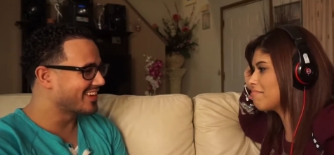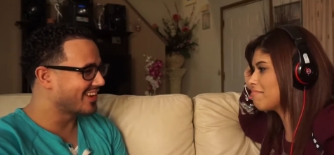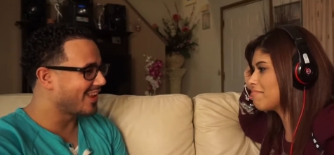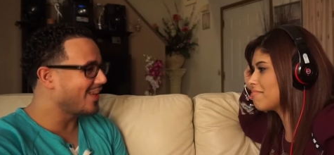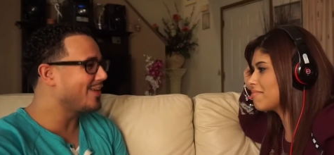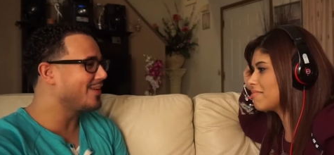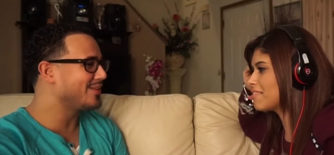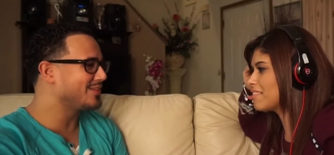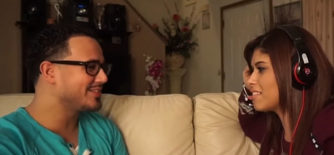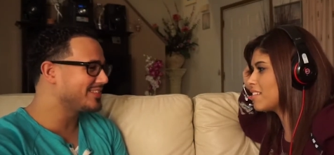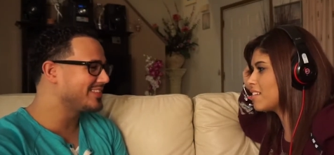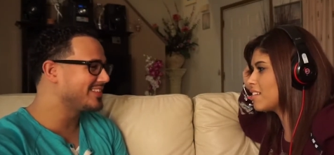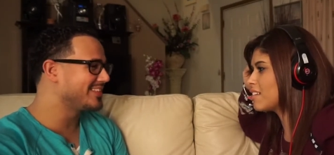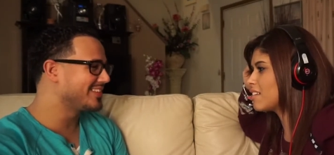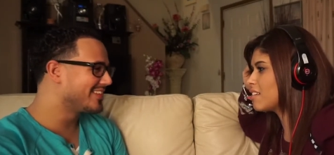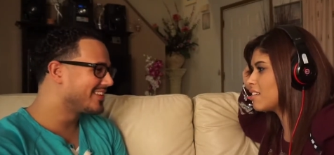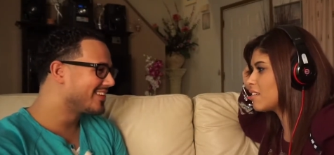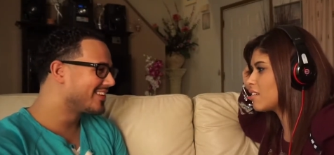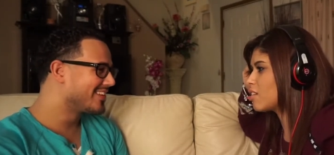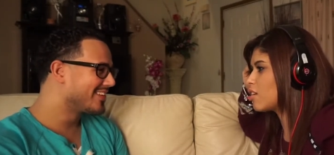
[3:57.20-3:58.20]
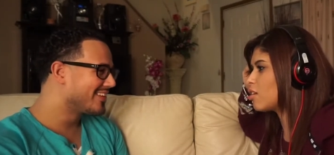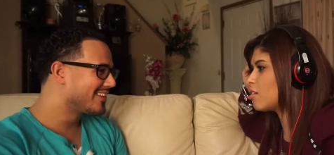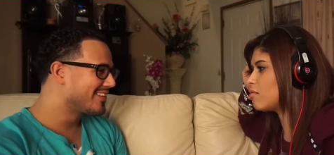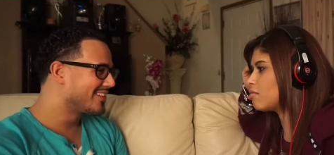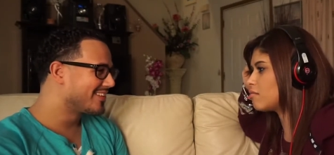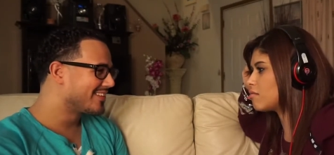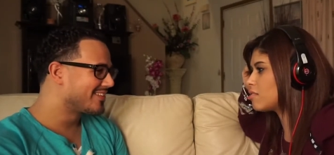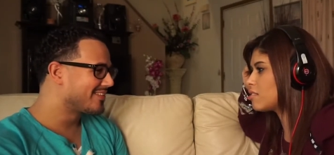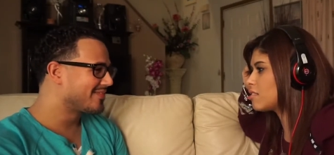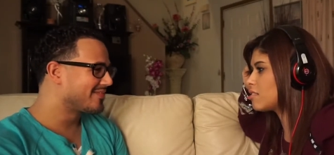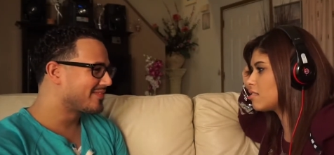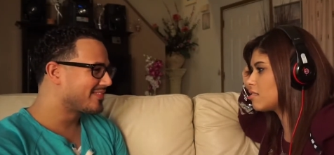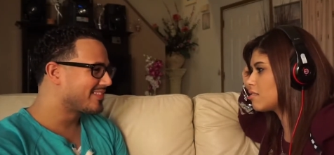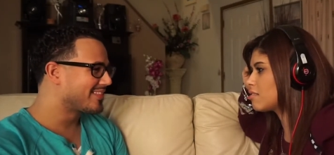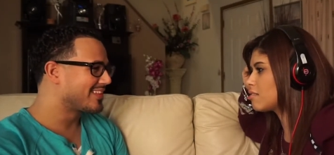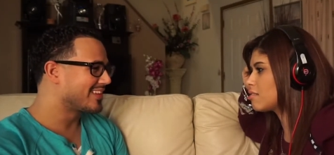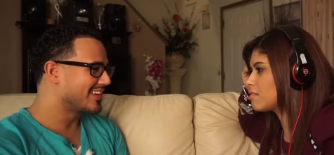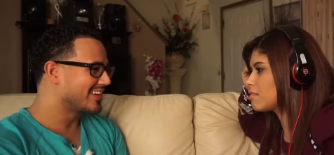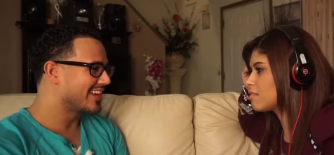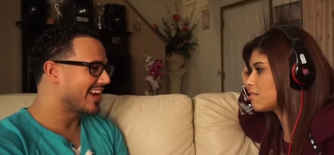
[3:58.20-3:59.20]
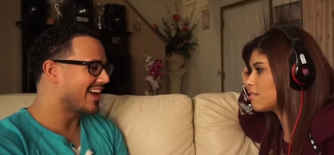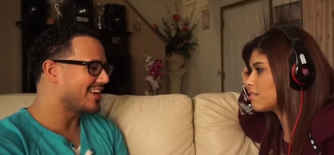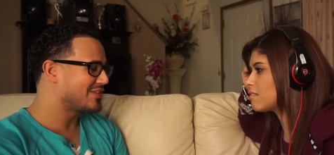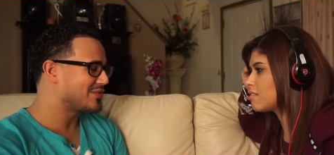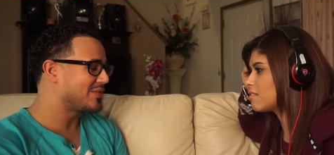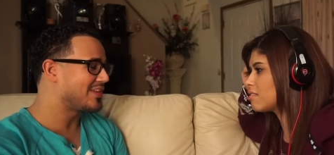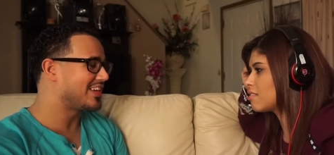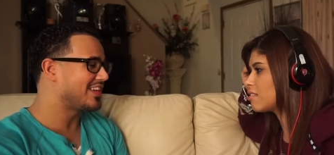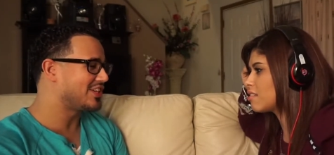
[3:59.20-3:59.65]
Speaker 1: Close. Close. Gus with a